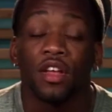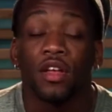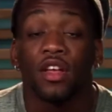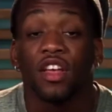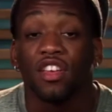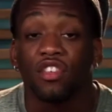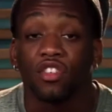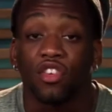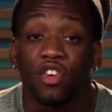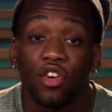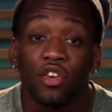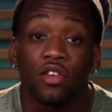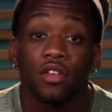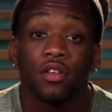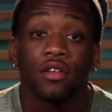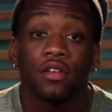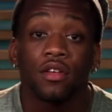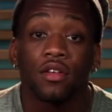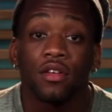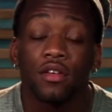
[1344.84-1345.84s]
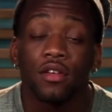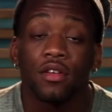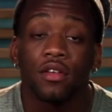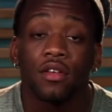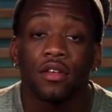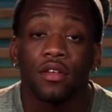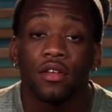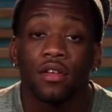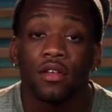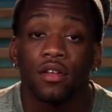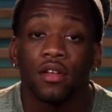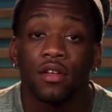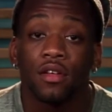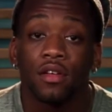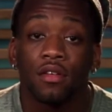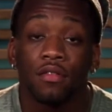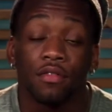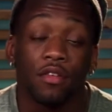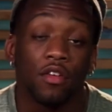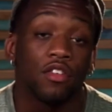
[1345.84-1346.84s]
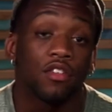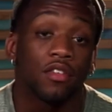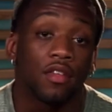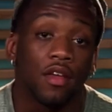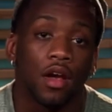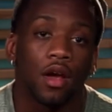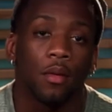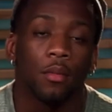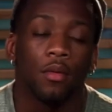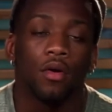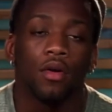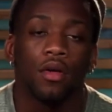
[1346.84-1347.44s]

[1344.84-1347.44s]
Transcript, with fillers: He's hurt. Feels terrible